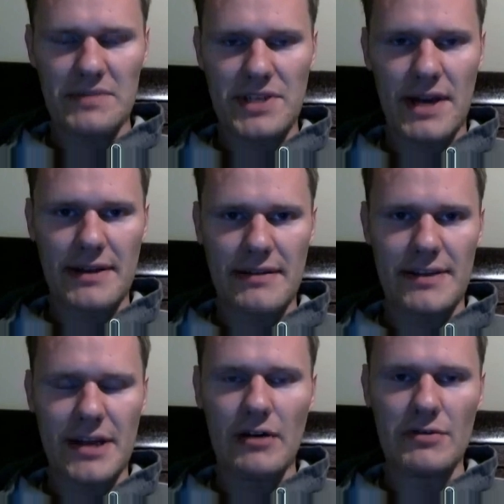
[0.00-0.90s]
studying
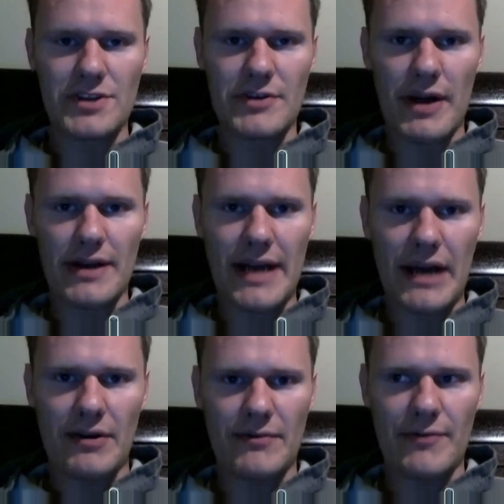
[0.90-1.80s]
theology right
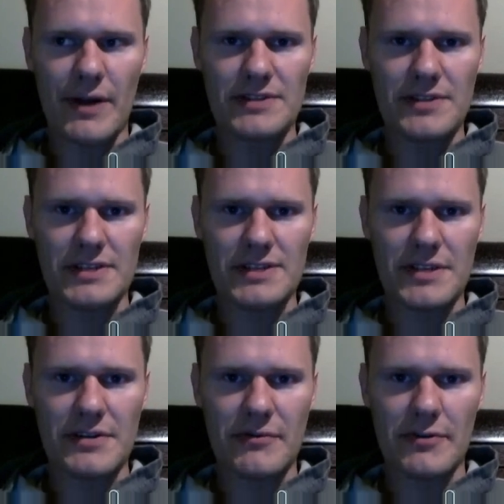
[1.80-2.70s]
now at
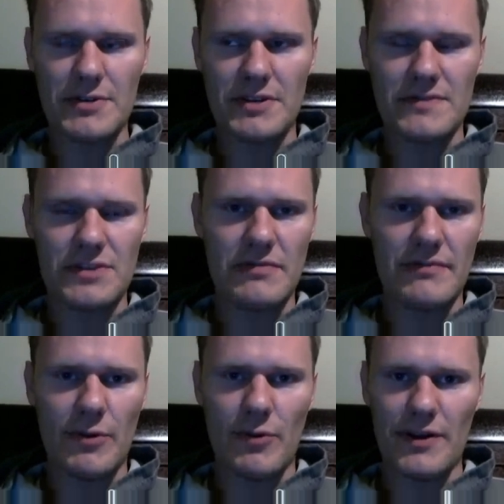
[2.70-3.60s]
Franciscan University of
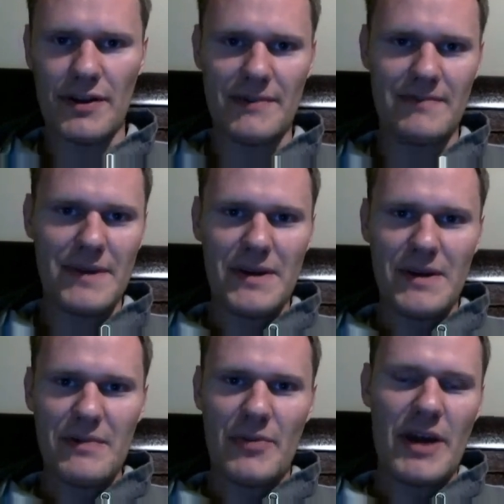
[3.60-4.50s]
Steubenville, one of the
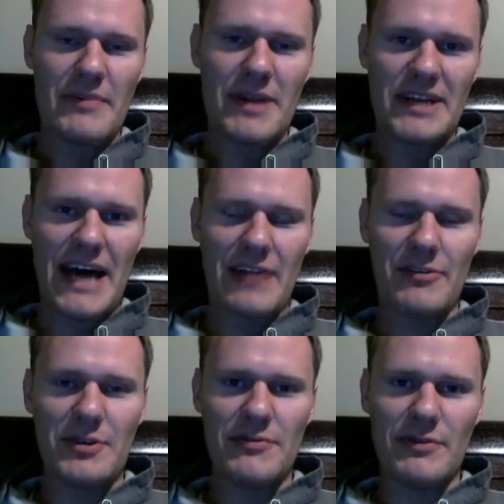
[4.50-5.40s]
preeminent
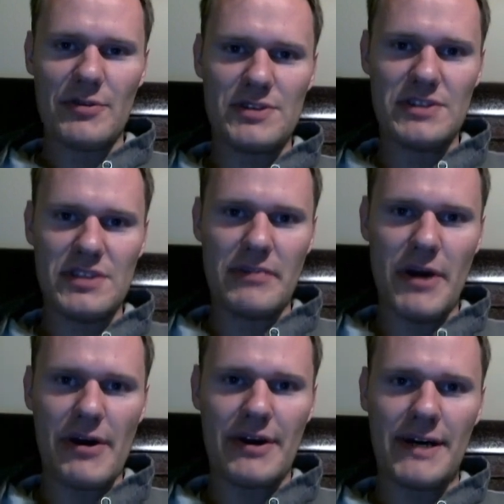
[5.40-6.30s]
Catholic universities in
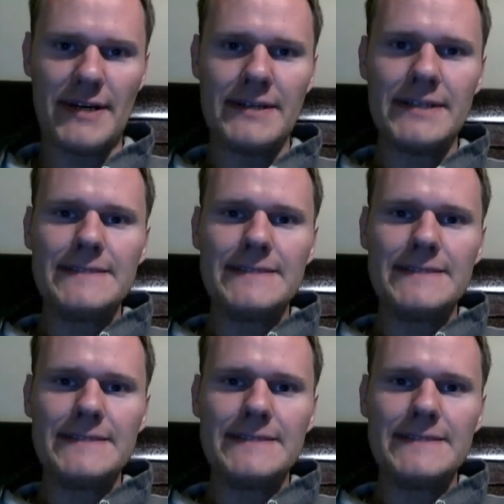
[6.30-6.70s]
America.